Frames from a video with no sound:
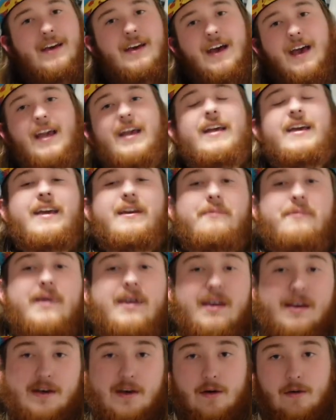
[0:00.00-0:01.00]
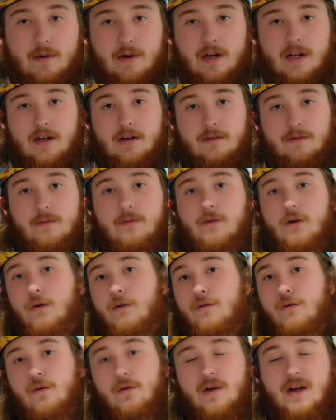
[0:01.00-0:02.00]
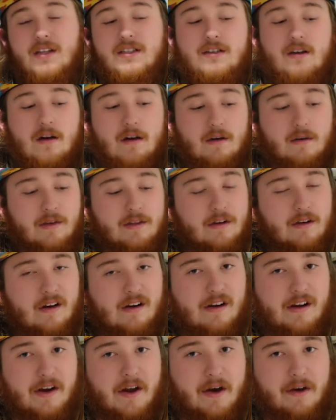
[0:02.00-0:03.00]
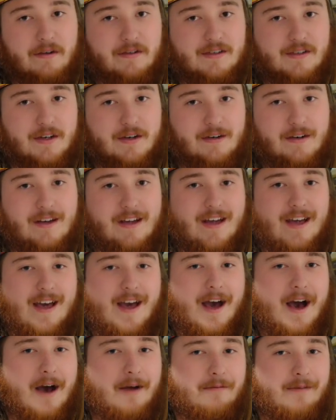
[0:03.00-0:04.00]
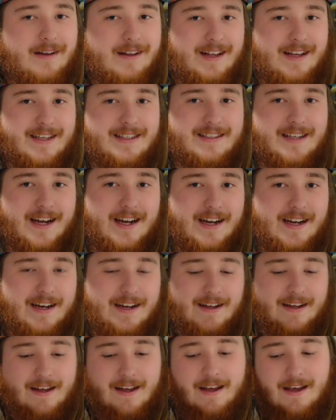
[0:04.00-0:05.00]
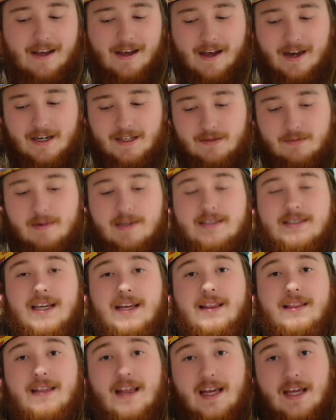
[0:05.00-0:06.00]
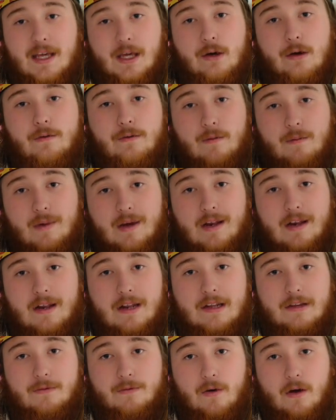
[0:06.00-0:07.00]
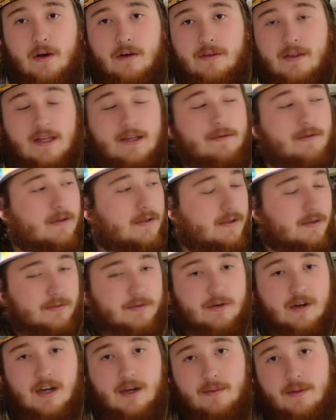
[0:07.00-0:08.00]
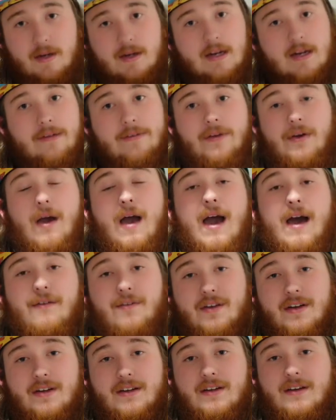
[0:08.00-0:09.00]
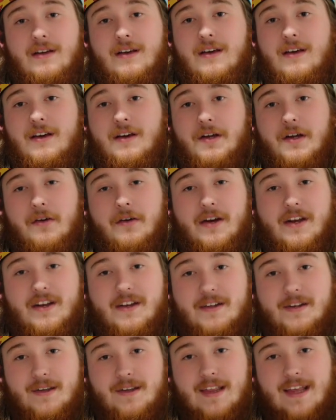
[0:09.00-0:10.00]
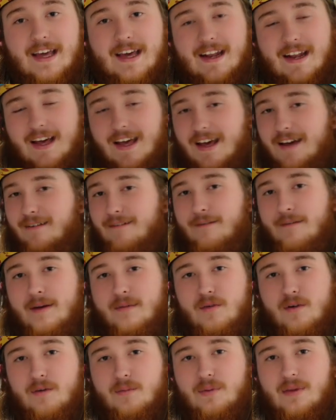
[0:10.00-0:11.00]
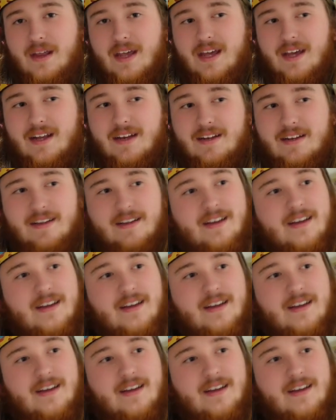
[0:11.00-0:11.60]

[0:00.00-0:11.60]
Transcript: I can get Mia going and go full race car with her, you know, so I'm really excited. I just want to say thank you if you made it this far. Thanks for subscribing, and if you haven't, go ahead and do that. I have way more planned.